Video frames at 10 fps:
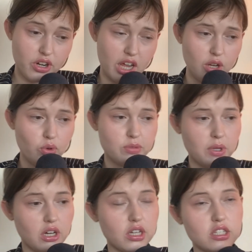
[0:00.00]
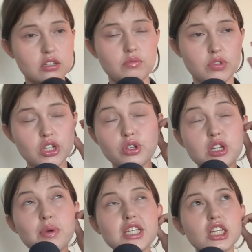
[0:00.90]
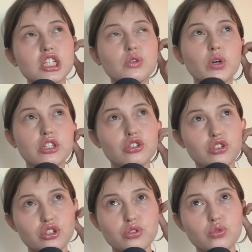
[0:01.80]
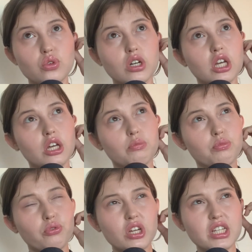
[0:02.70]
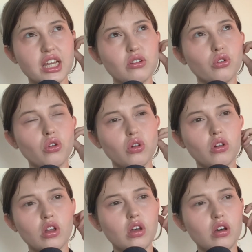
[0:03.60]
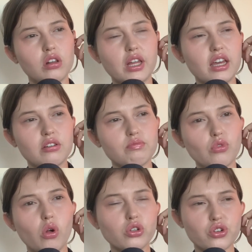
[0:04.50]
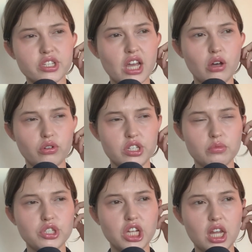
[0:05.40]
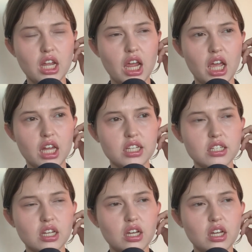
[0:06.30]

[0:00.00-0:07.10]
and it was because she went to prenatal like ultrasound or some shit, and